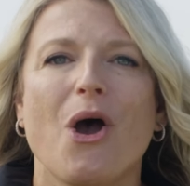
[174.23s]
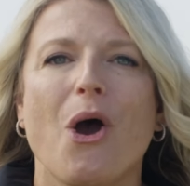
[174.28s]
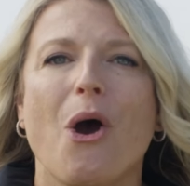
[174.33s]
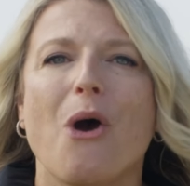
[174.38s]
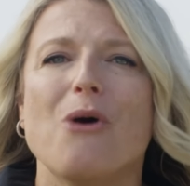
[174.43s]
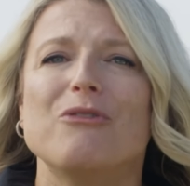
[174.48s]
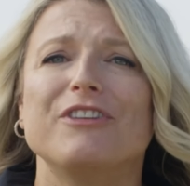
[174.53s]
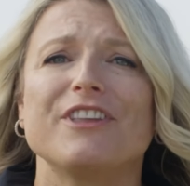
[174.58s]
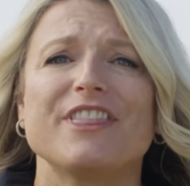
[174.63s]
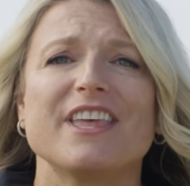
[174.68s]

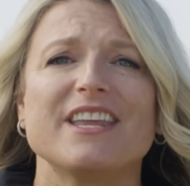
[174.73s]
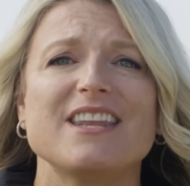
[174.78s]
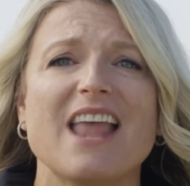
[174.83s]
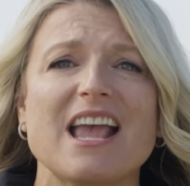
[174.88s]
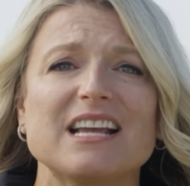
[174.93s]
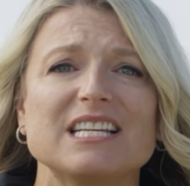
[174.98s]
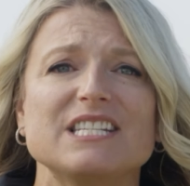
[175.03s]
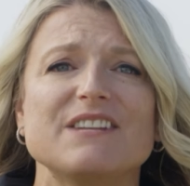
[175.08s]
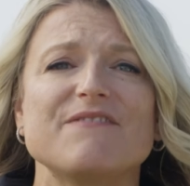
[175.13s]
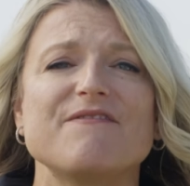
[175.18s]
Over the
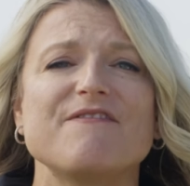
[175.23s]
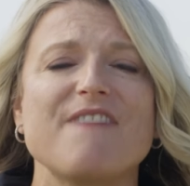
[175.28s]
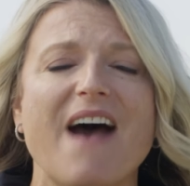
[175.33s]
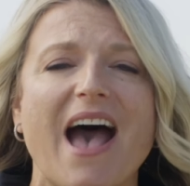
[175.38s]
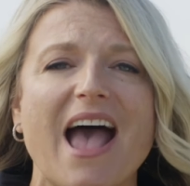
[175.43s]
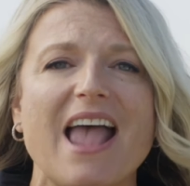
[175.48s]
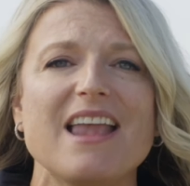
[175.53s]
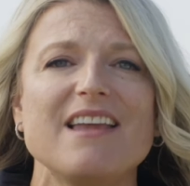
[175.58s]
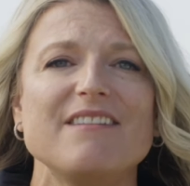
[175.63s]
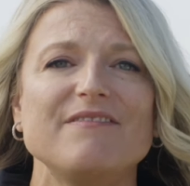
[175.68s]
next
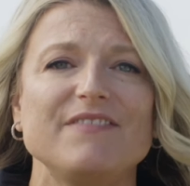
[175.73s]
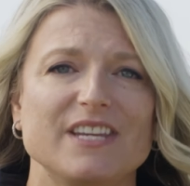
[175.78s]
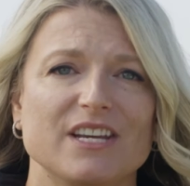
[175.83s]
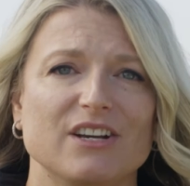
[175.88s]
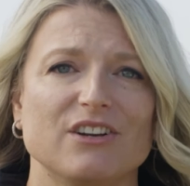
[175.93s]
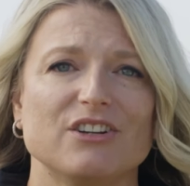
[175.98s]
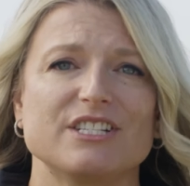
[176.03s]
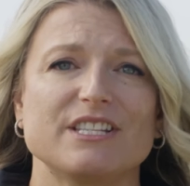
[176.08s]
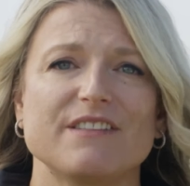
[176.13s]
5 years,